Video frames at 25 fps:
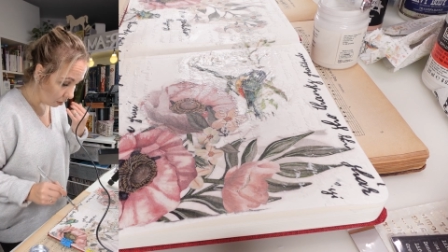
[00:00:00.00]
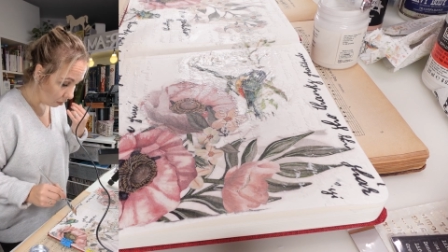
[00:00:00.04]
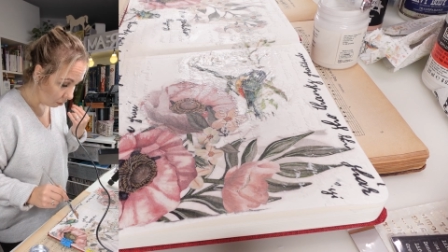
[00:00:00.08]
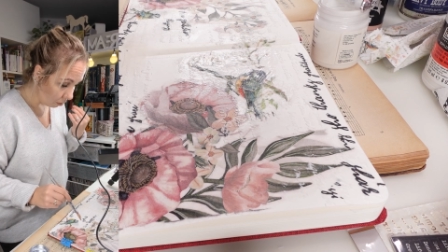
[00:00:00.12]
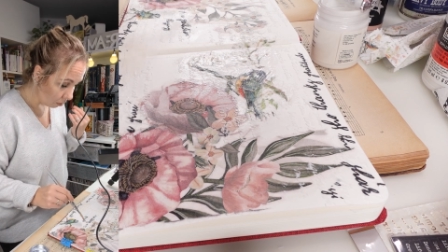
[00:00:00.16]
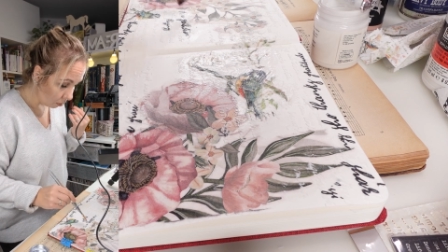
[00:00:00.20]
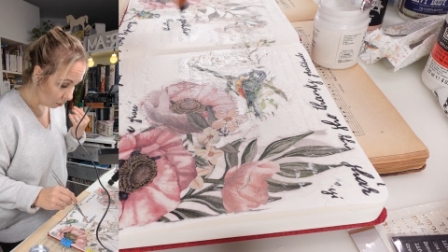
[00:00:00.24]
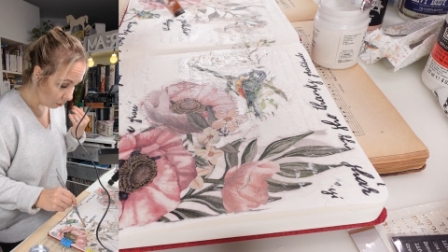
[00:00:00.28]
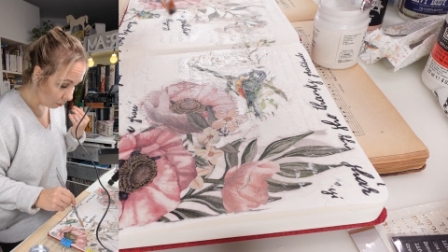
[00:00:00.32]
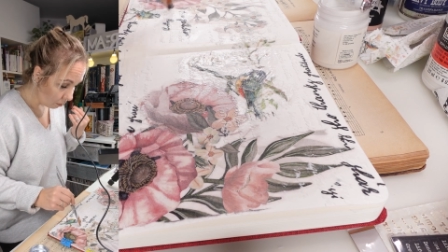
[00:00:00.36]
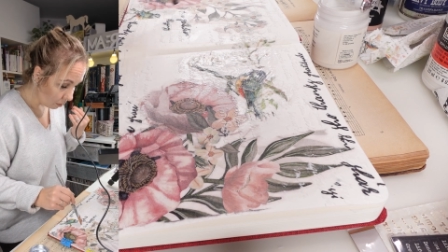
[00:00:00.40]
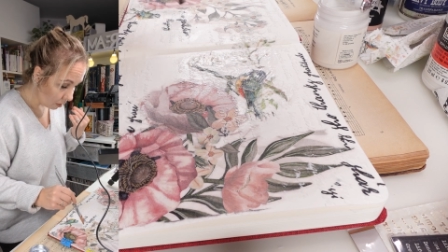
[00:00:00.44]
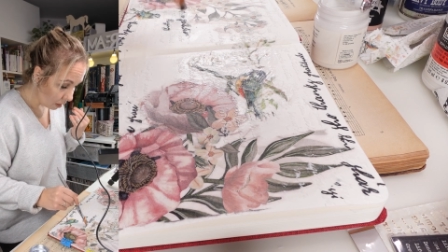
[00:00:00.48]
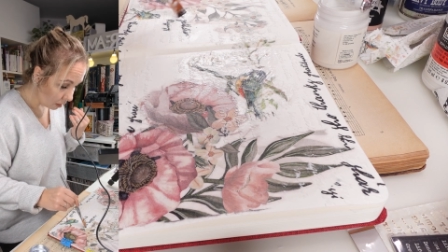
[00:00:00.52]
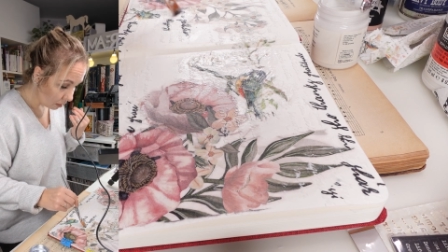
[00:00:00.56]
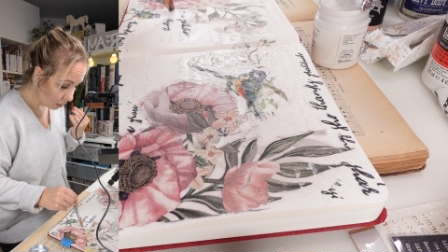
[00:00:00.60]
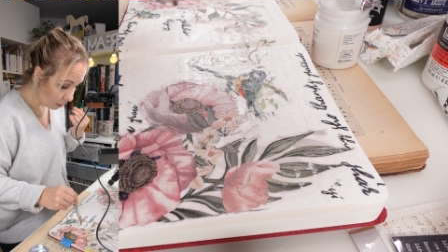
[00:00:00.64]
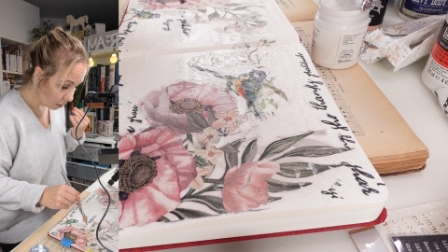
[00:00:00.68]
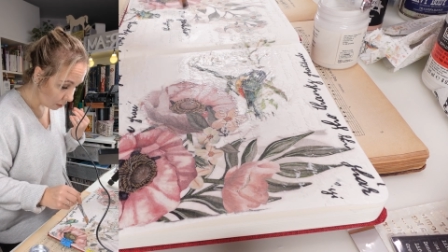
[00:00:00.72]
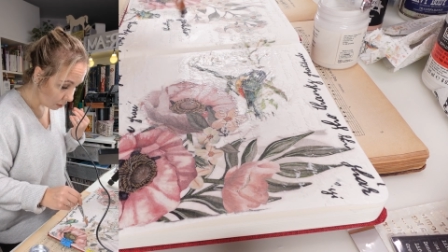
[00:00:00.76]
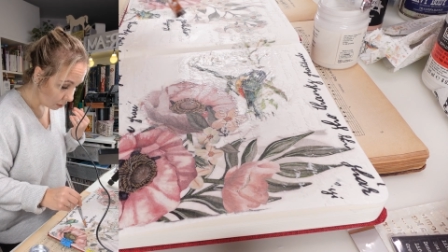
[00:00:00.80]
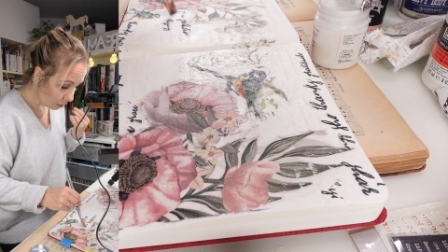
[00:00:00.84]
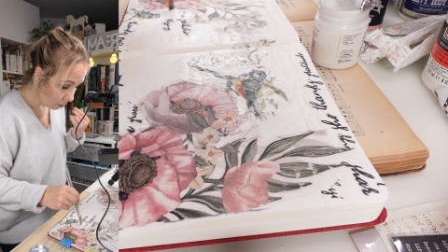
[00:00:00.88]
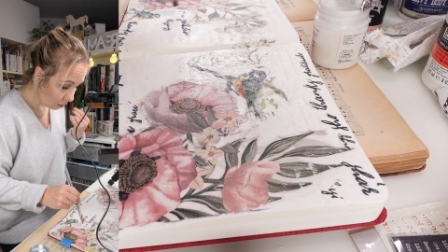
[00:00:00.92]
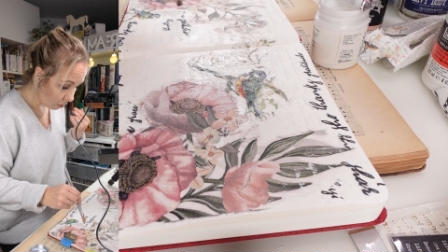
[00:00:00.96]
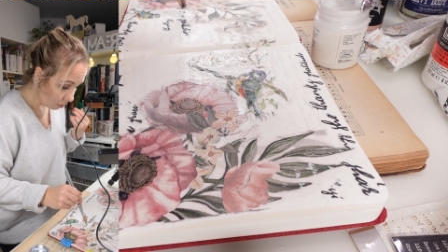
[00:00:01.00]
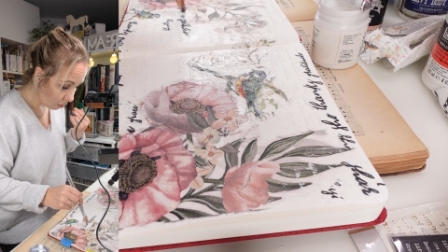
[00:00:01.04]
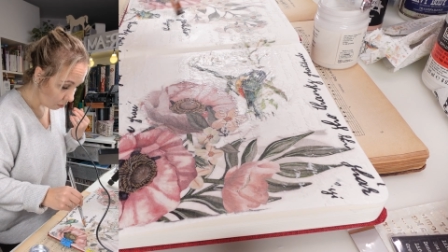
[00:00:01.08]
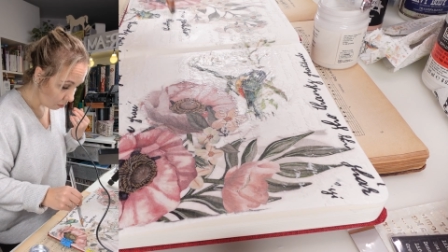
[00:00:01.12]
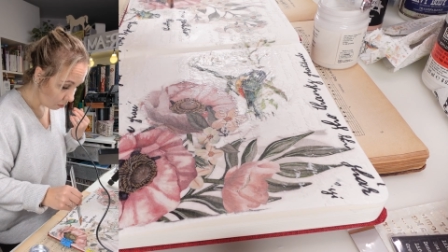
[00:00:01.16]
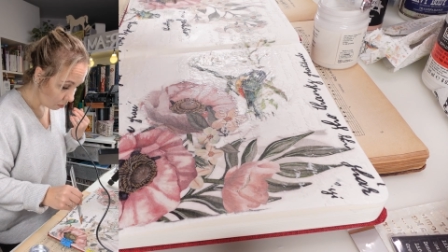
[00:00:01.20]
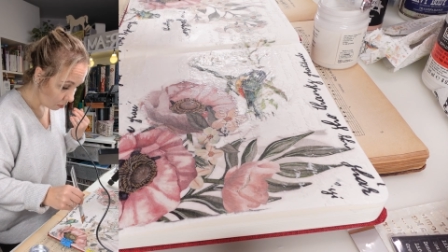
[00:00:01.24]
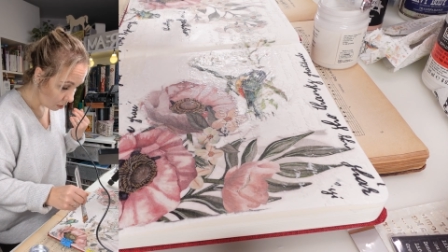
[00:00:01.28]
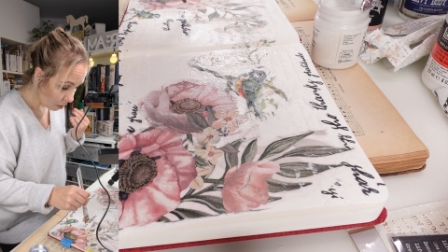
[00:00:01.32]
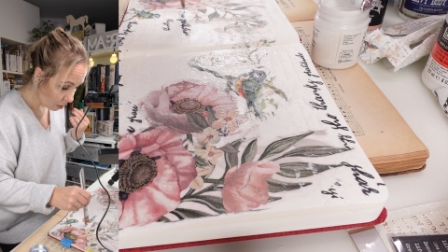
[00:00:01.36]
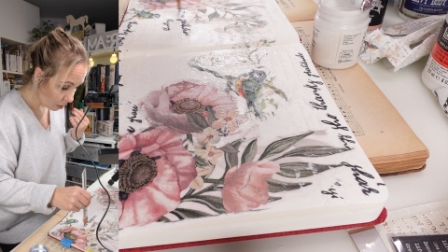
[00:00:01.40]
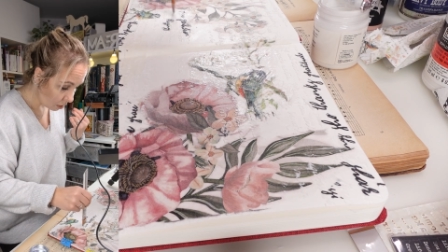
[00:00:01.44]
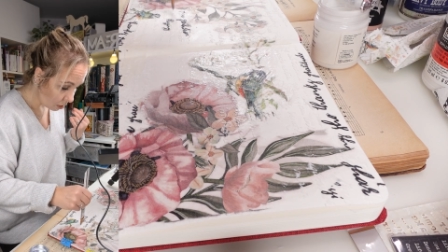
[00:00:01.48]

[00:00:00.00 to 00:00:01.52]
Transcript: old one. So